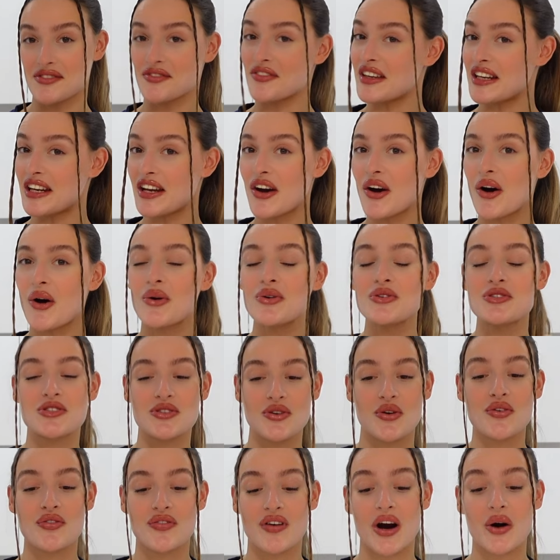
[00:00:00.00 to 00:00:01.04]
video.
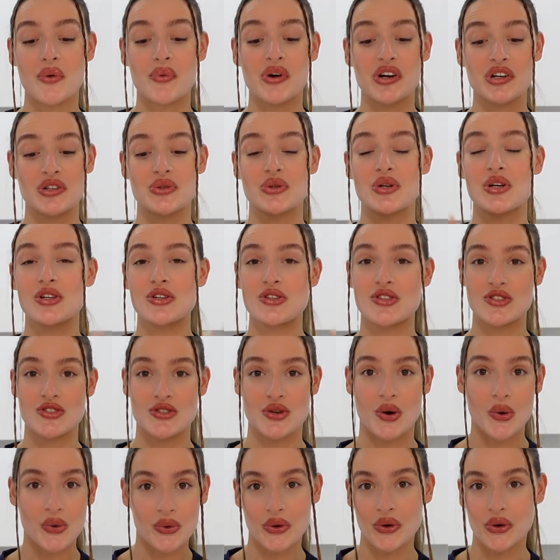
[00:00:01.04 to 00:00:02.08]
So far we're doing
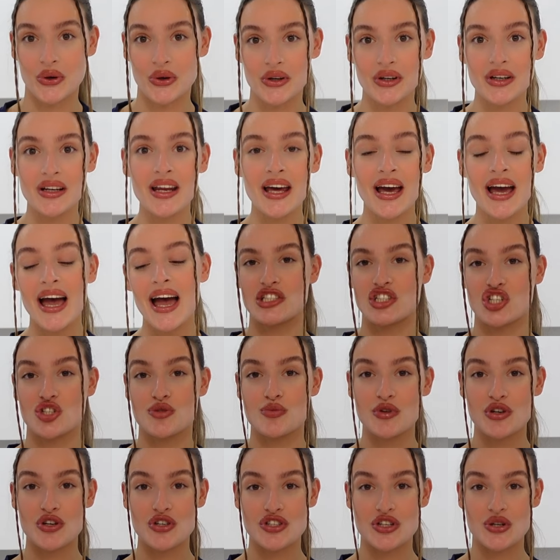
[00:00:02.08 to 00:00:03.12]
so good. Just
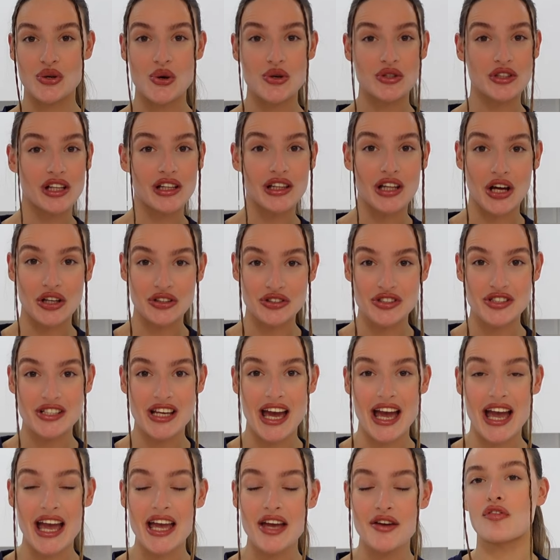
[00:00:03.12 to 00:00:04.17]
because I cooked a lot
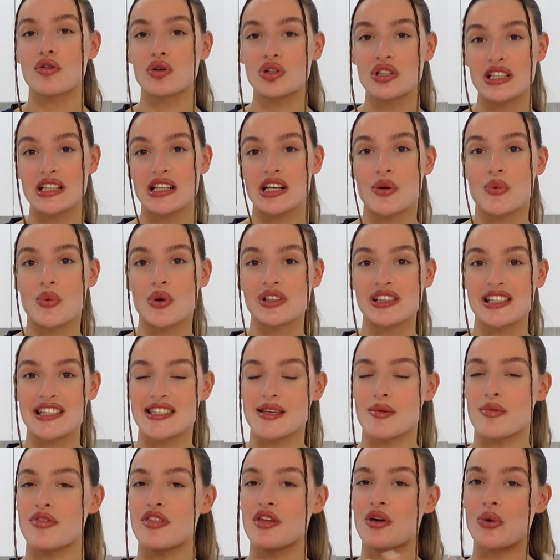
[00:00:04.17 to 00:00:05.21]
today, for dinner I wanted
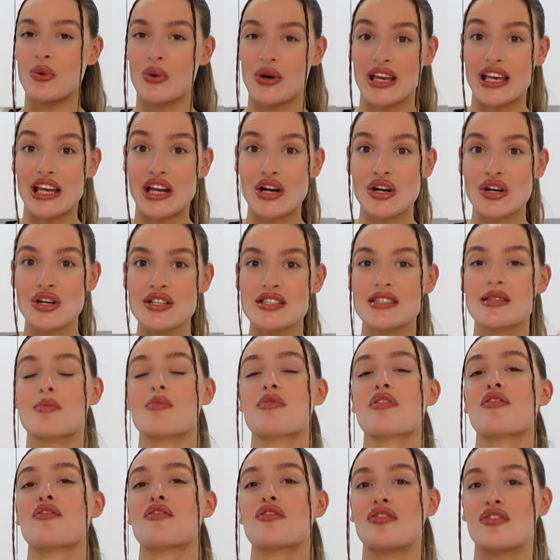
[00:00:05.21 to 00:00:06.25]
something quicker,
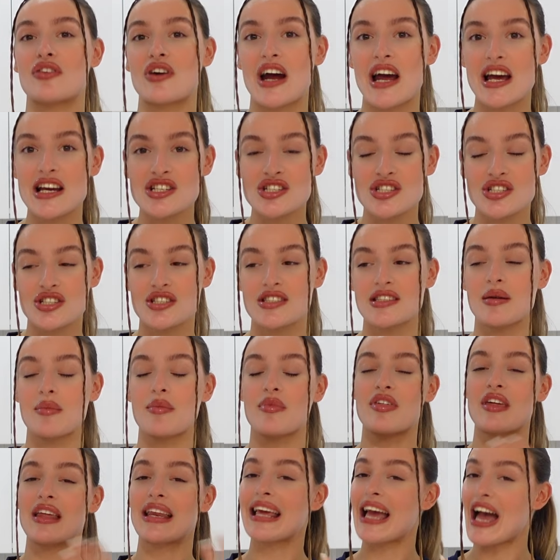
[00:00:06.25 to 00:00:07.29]
something fresh,
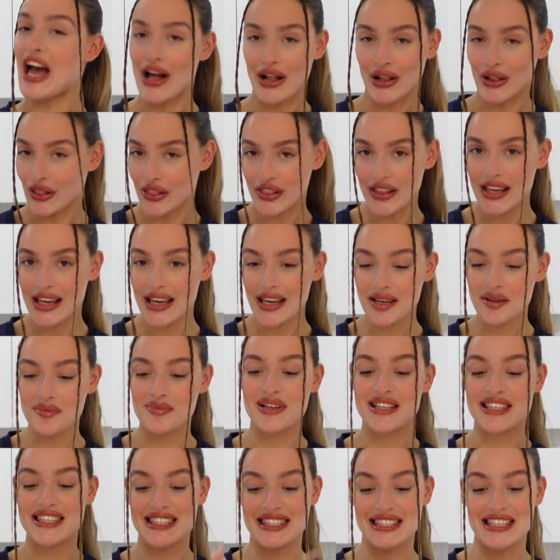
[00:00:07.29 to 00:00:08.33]
something healthy,
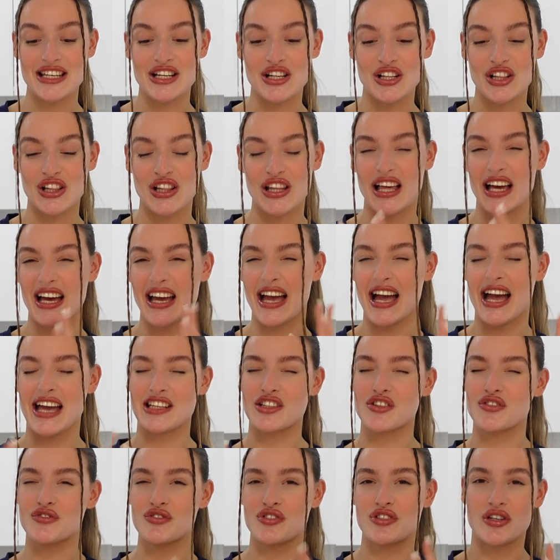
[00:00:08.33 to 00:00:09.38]
but still kind
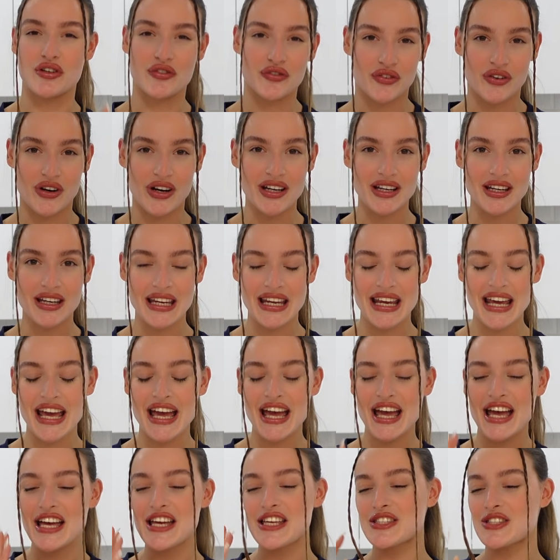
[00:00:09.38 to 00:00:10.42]
of different.
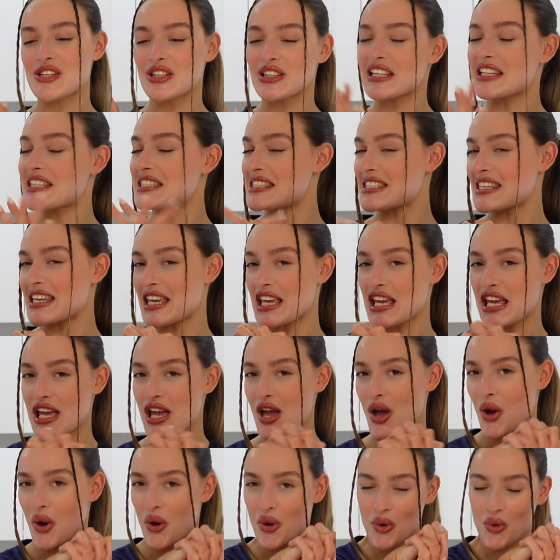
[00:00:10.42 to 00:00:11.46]
So let's
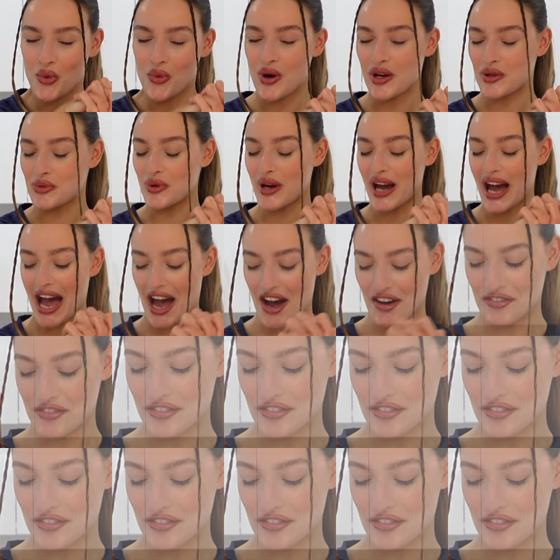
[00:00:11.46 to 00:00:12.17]
see what we have.